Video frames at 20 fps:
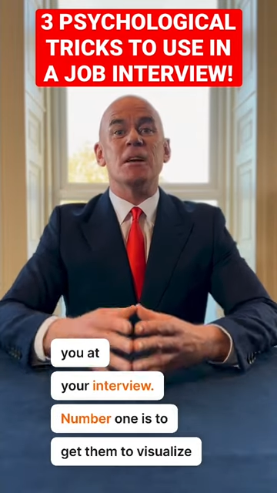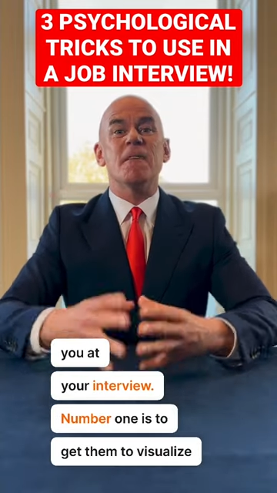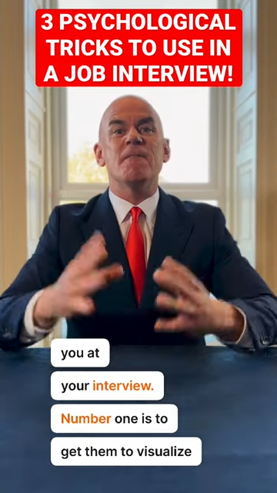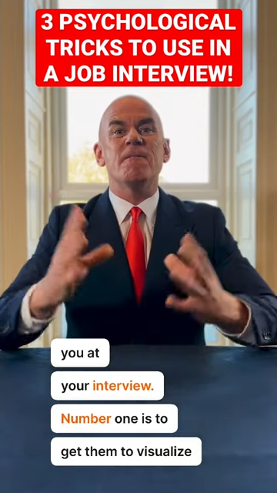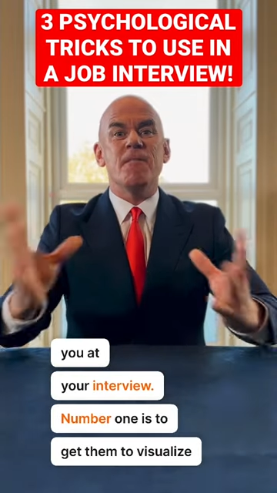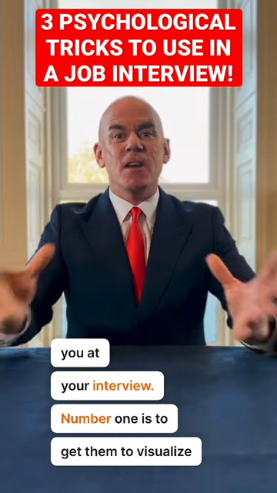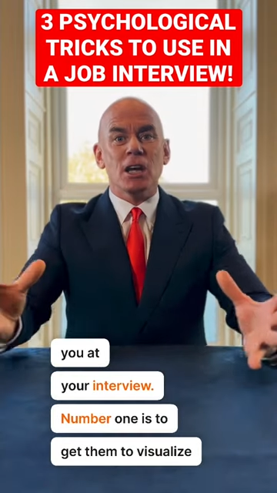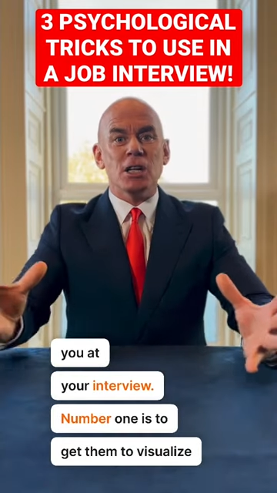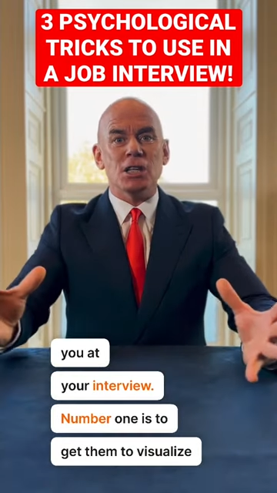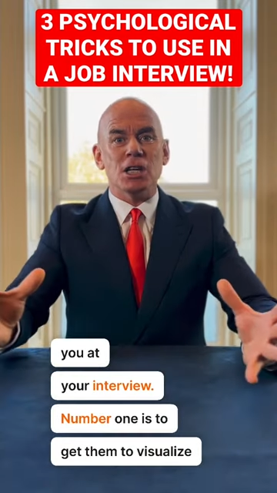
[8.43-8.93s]

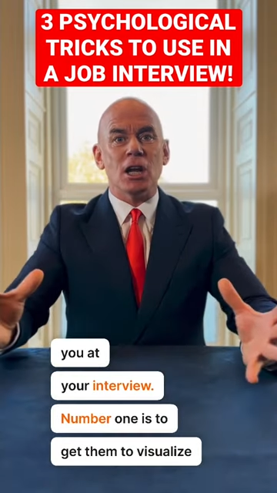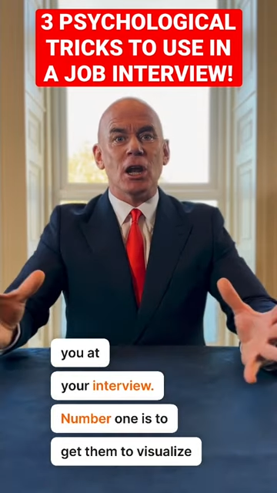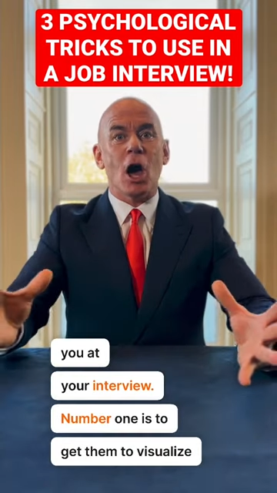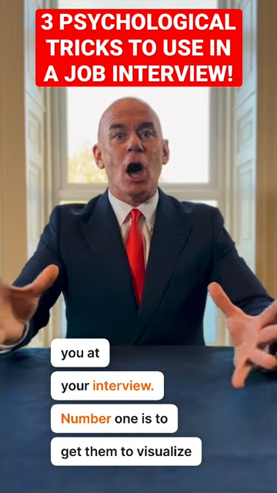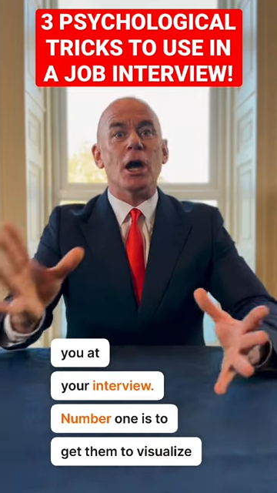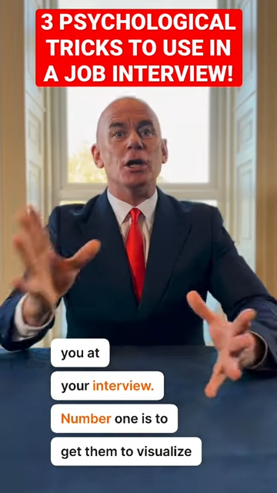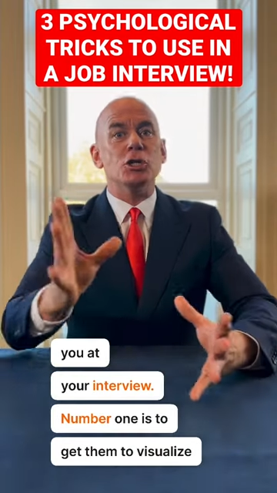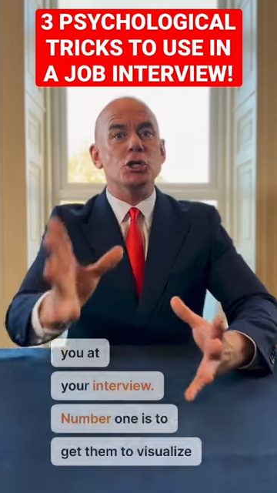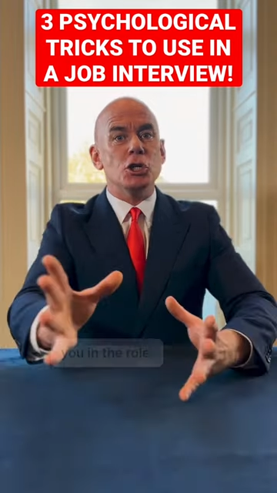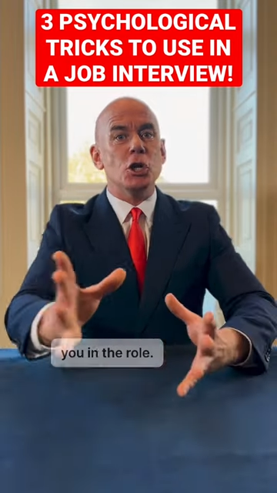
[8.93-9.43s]

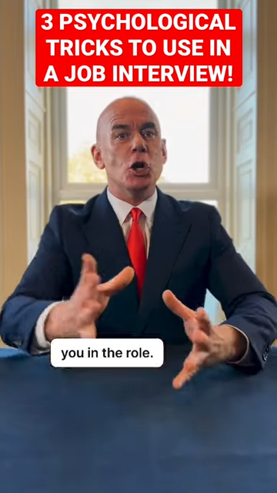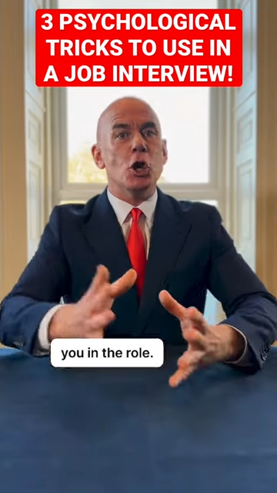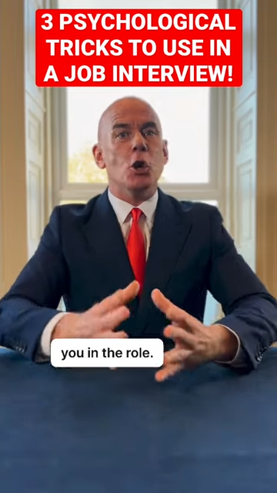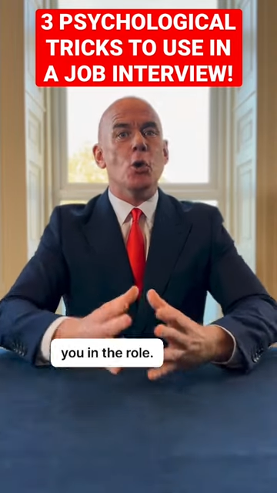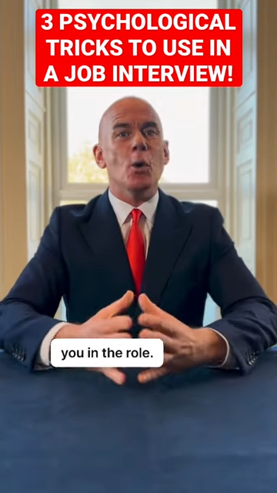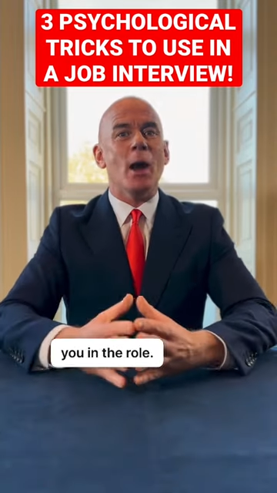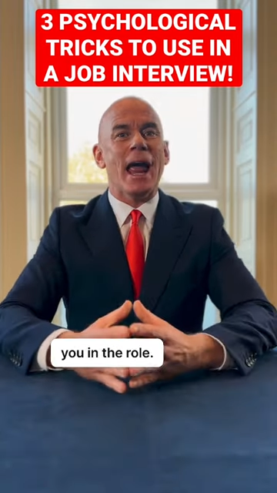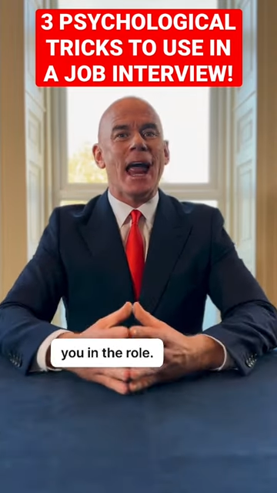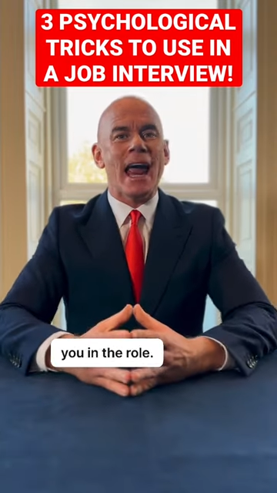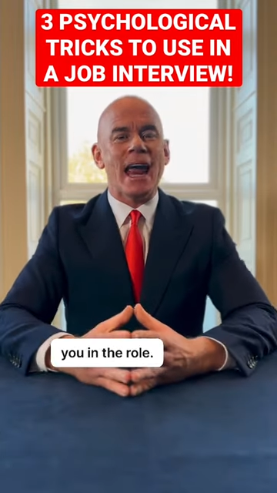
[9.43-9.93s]
visualize
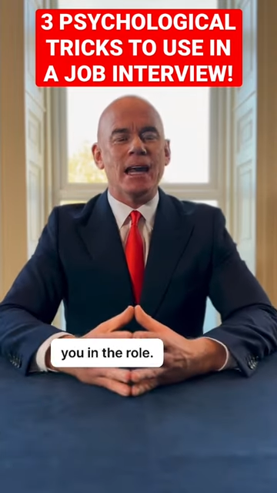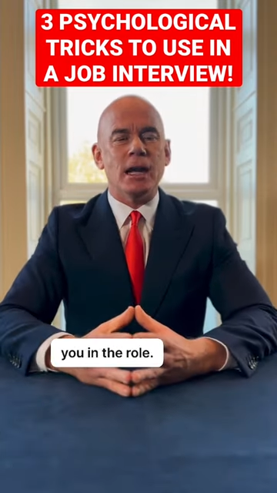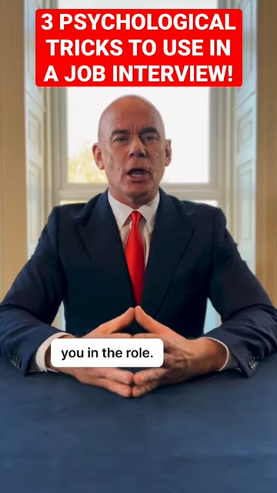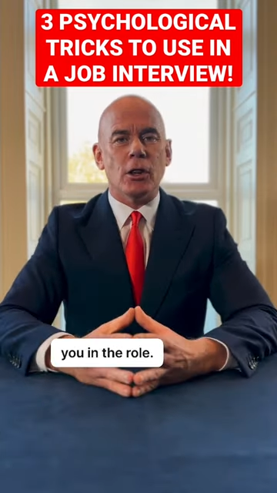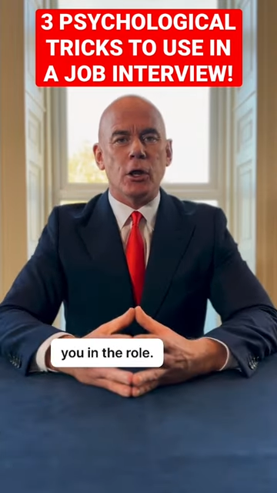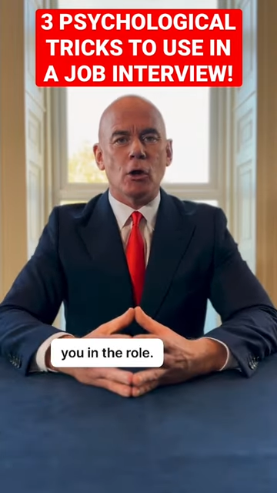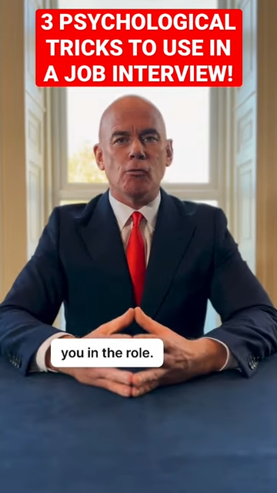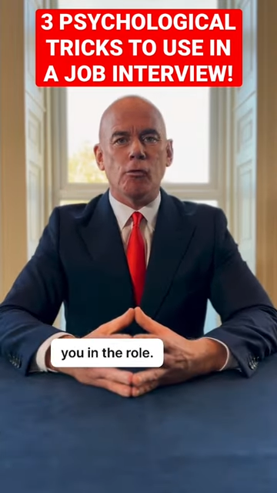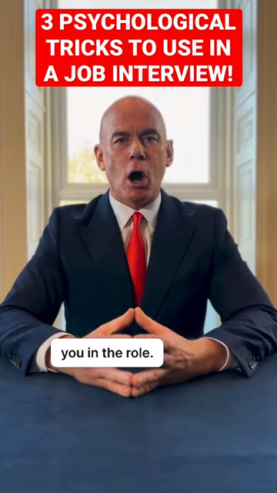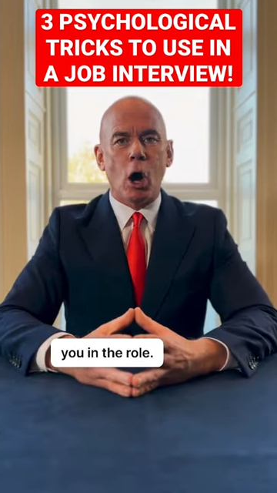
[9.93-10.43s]
you in
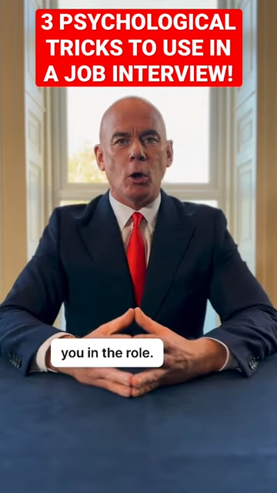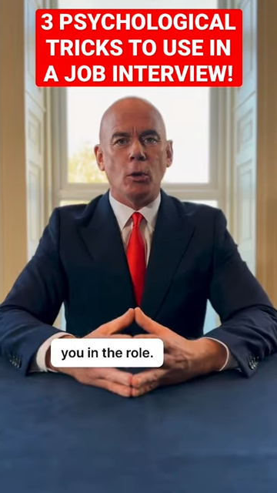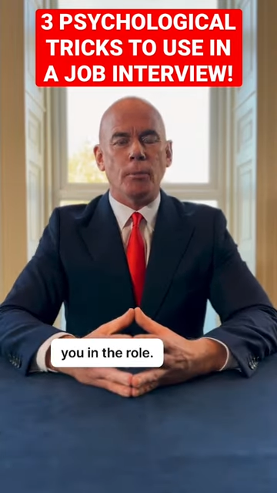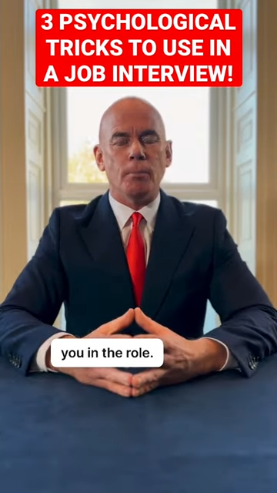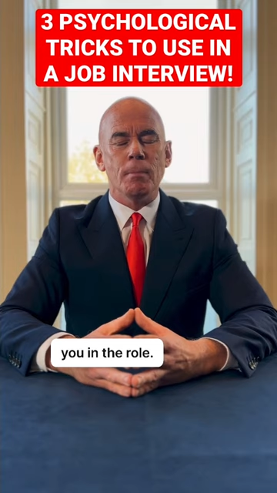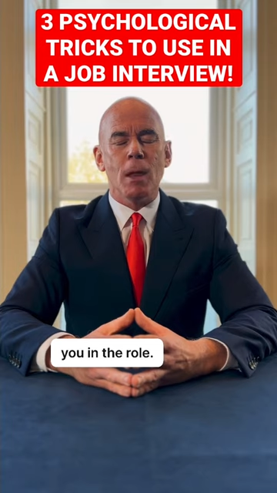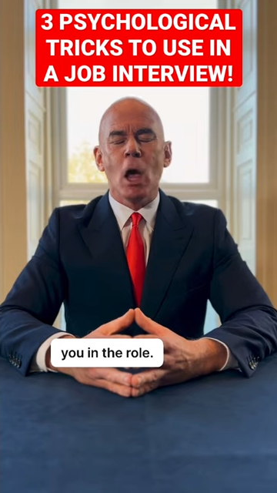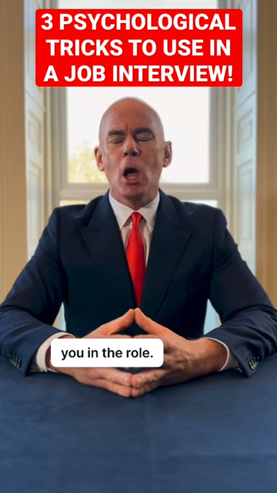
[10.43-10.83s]
the role.